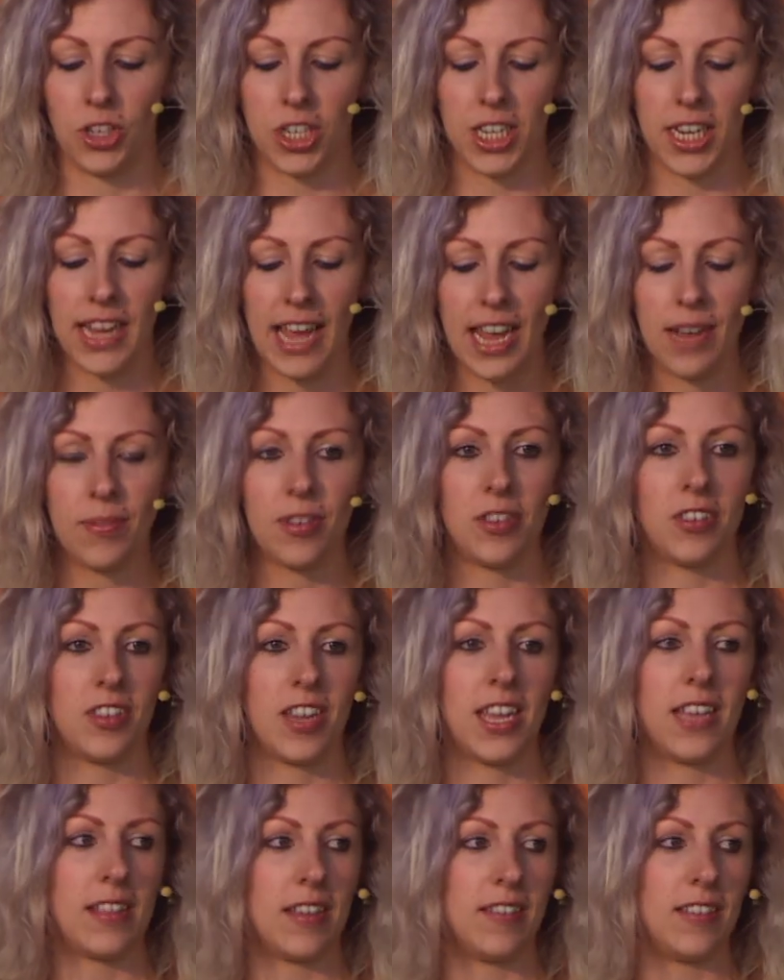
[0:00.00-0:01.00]
she came to
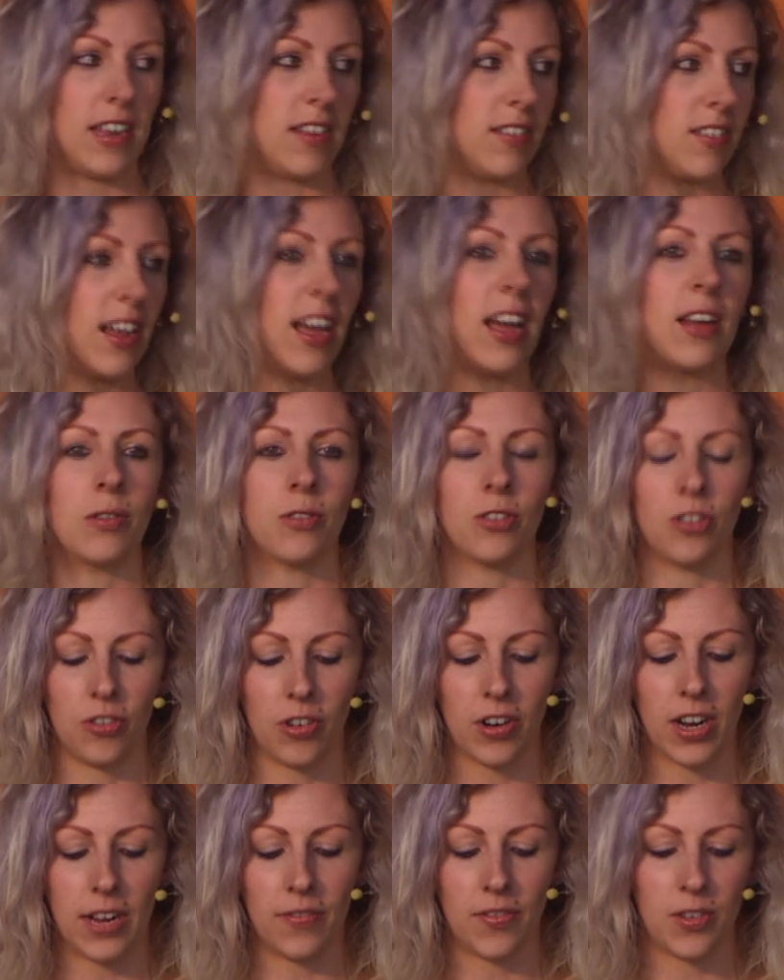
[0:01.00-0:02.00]
see this internal
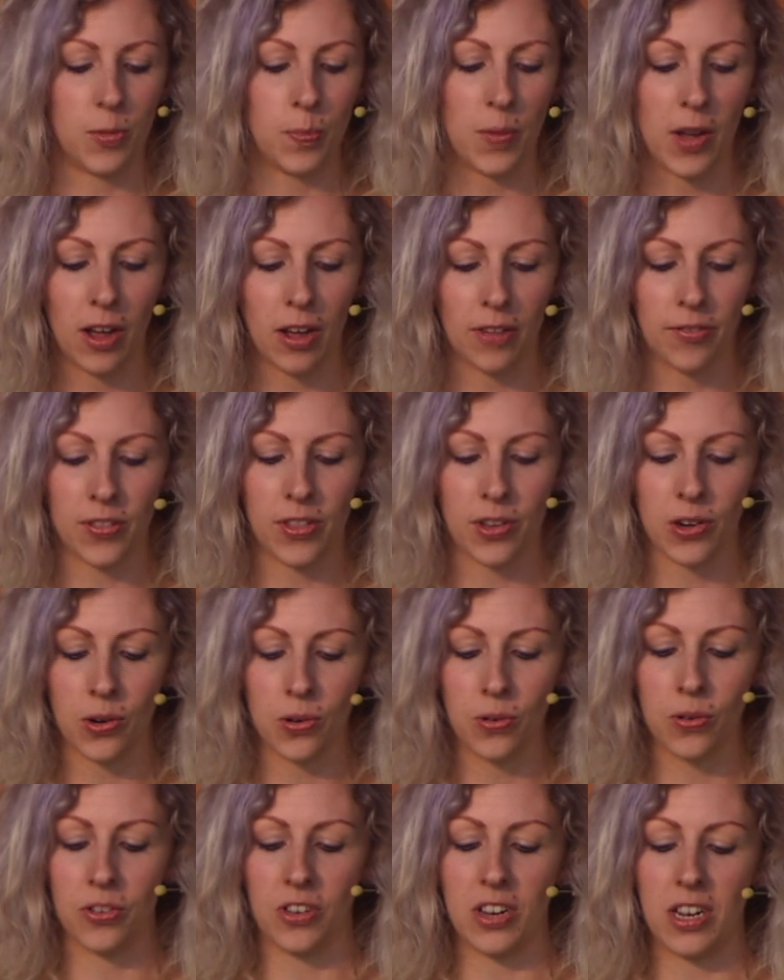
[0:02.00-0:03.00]
strife as par for the
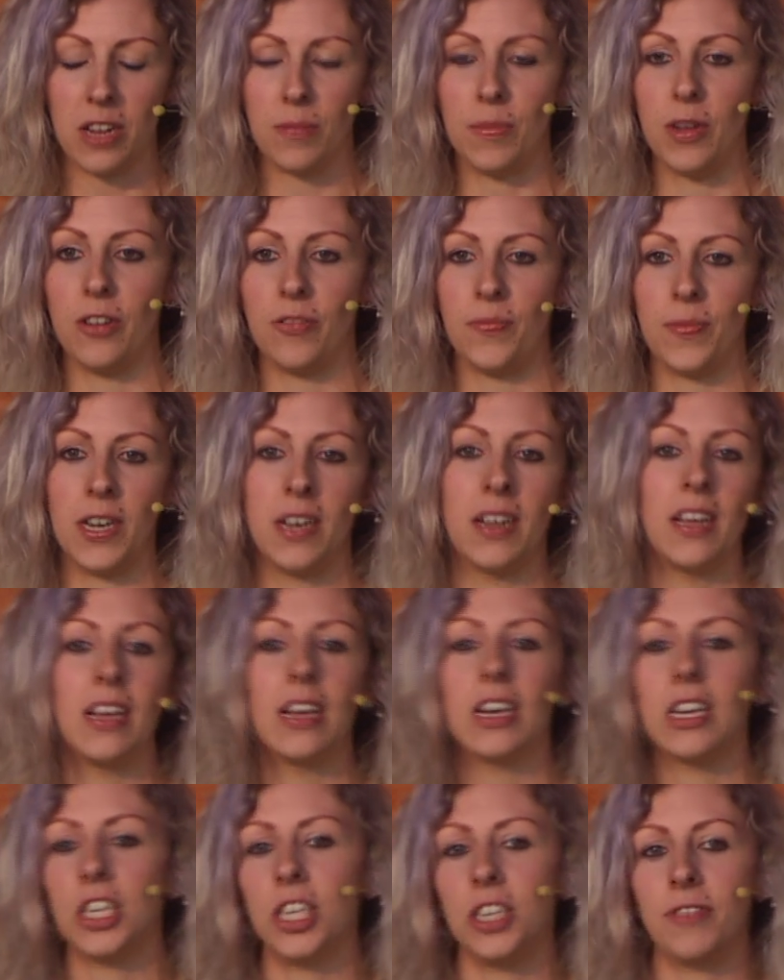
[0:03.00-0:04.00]
course in the movement.
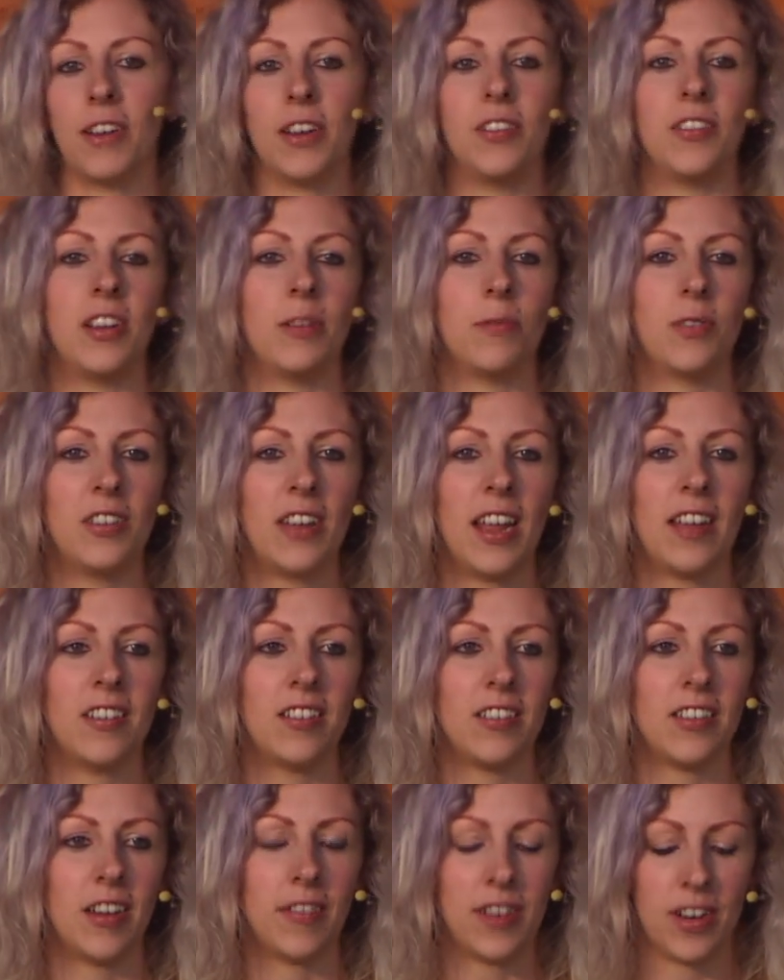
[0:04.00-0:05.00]
And she wrote it was
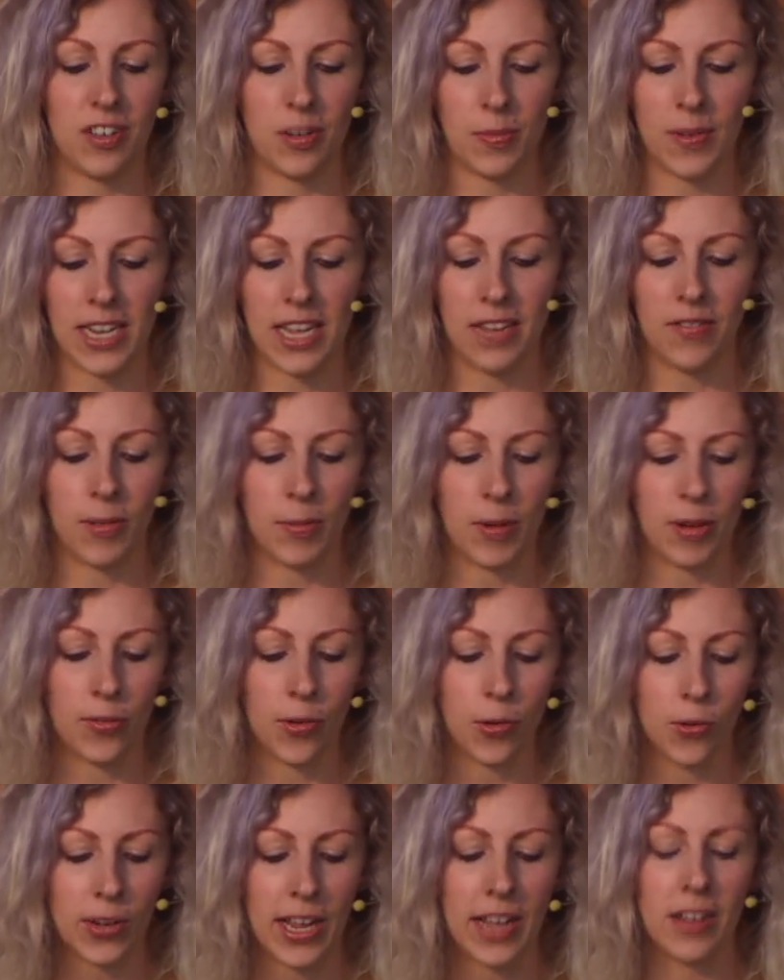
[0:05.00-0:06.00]
necessary to believe above
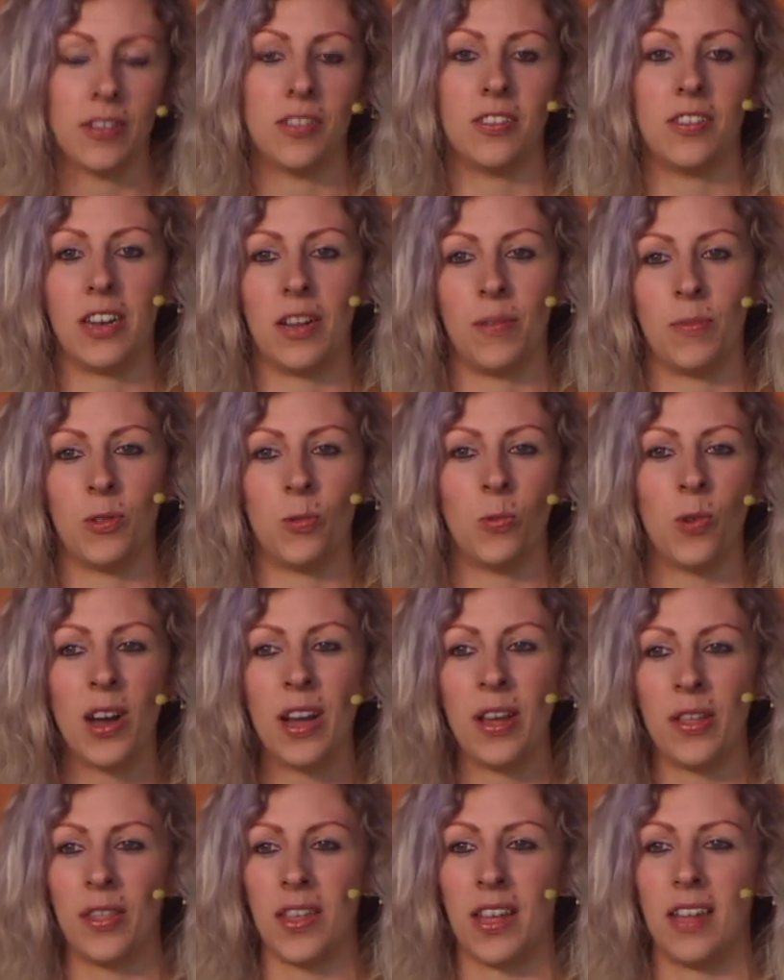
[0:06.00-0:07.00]
all else that it was
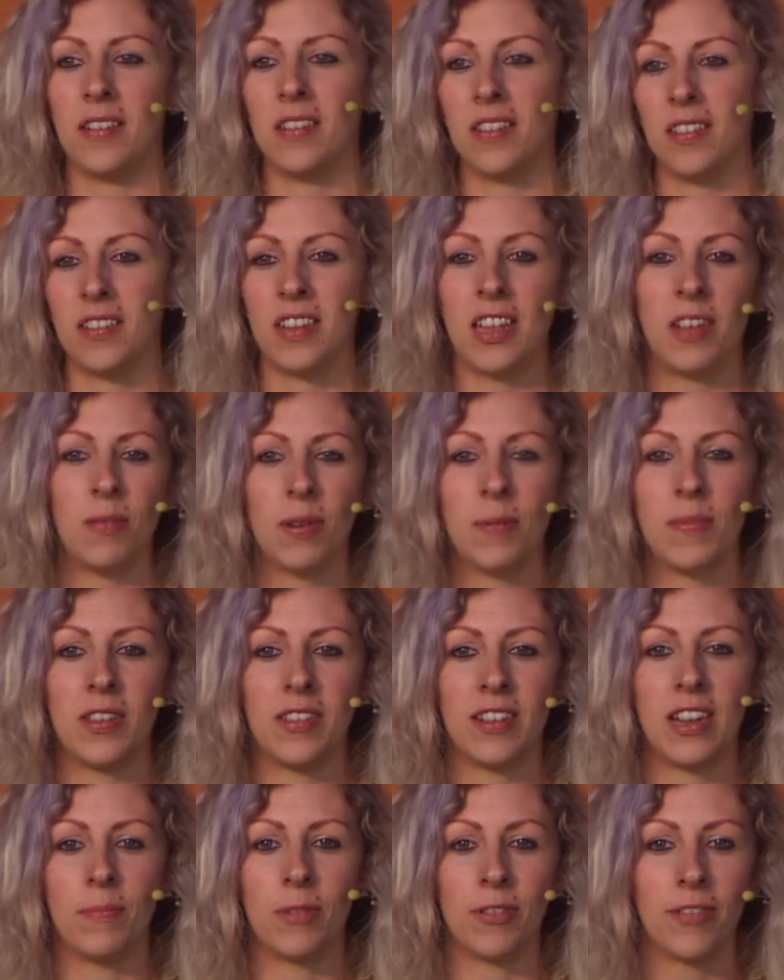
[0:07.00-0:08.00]
worth it to see
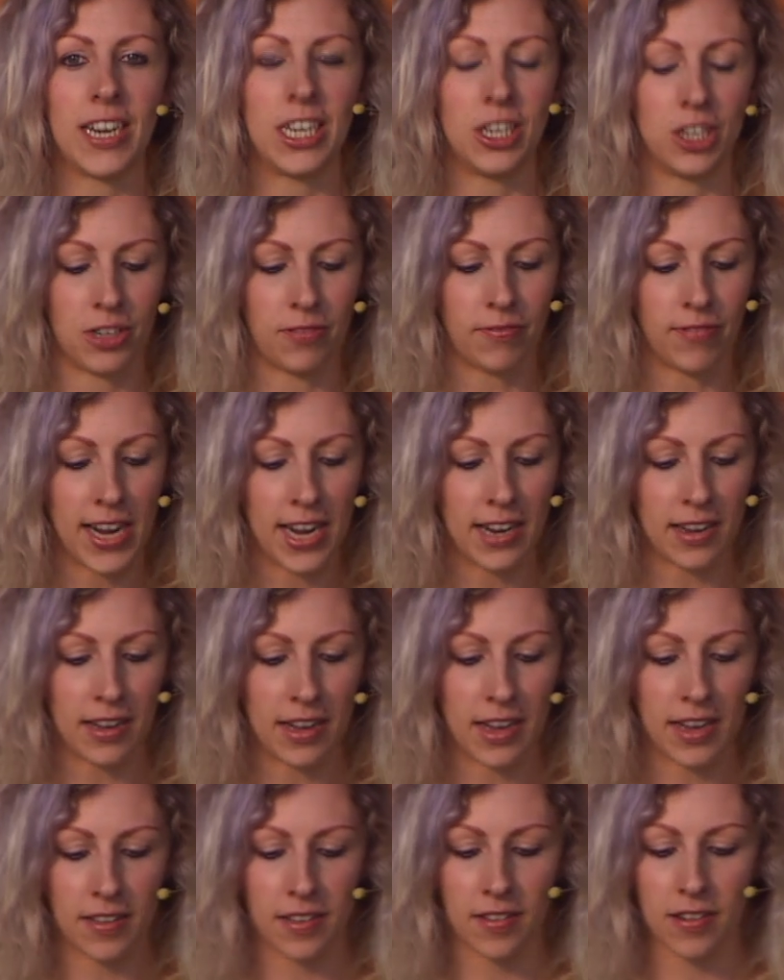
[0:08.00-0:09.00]
women's liberation
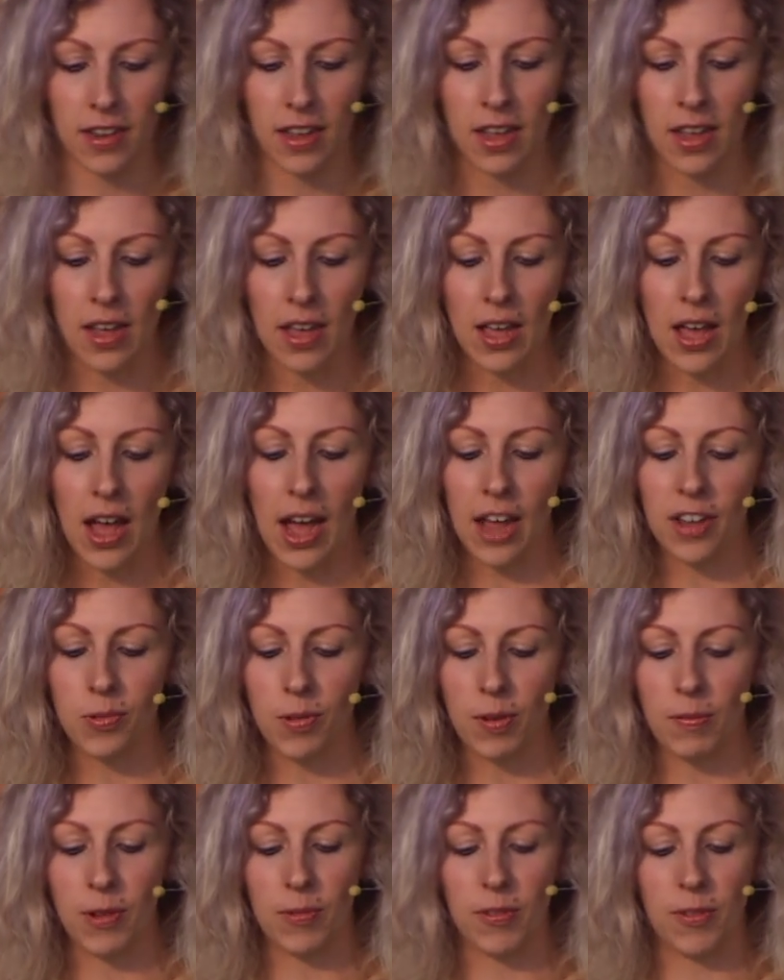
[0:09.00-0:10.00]
realised. As
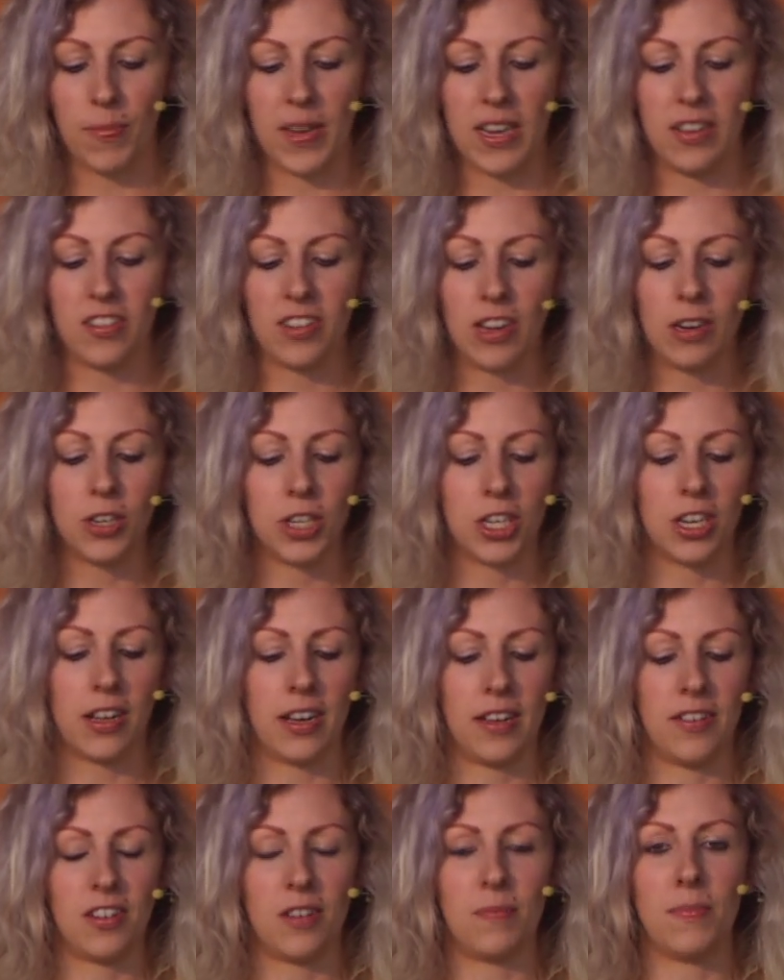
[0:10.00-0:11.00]
women, we've been
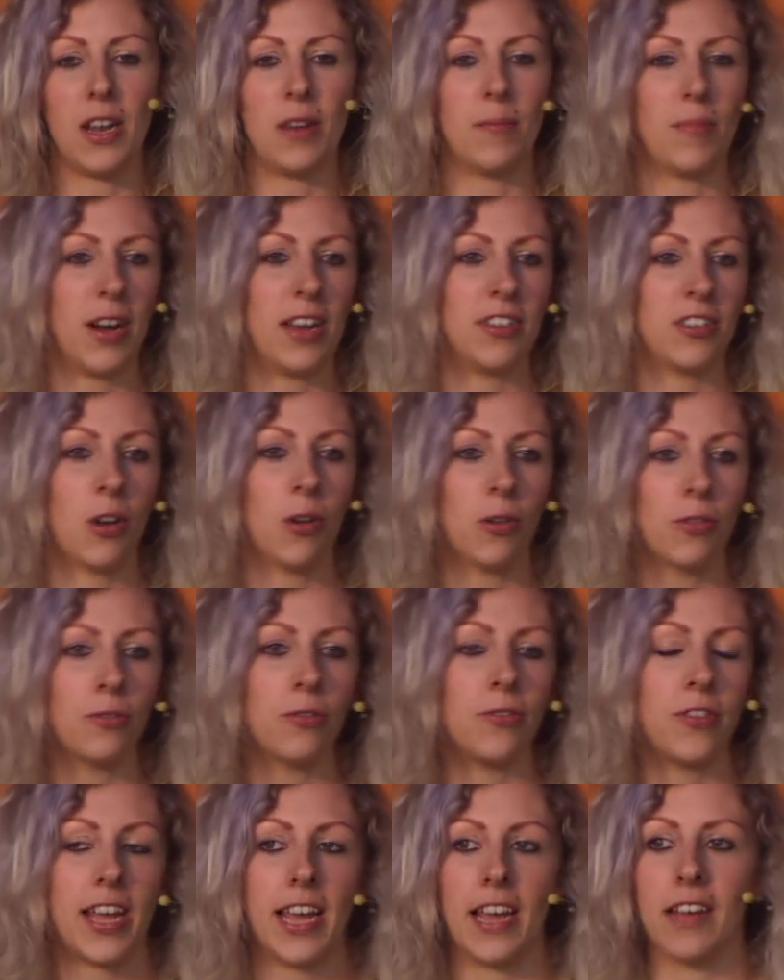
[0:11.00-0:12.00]
socialised to minimise
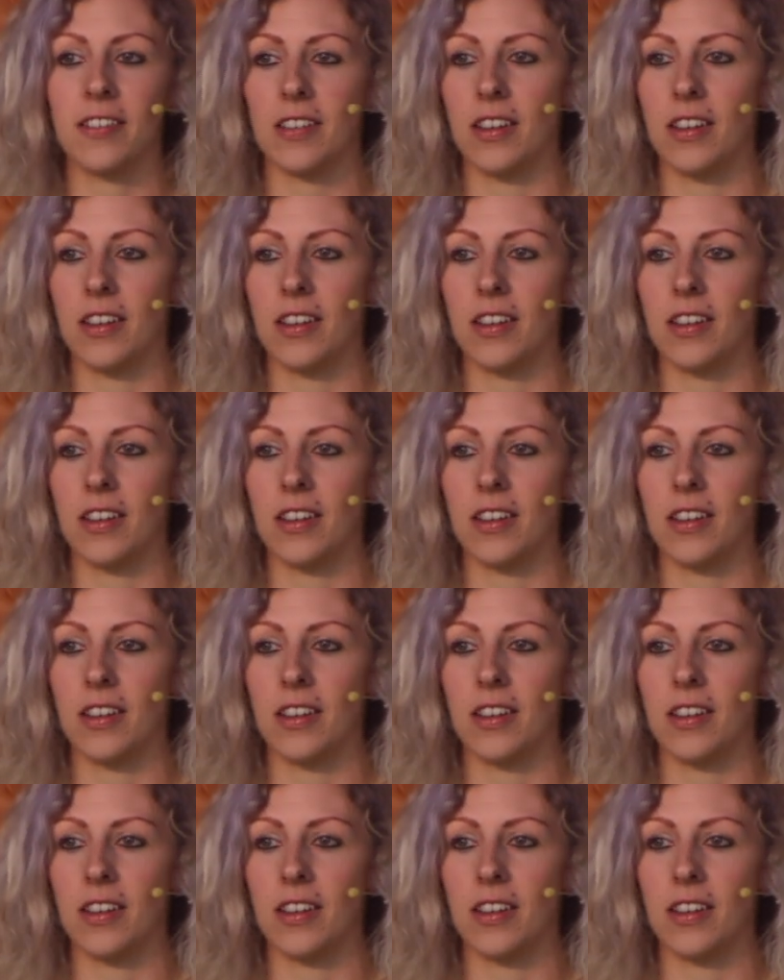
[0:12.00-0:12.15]
conflict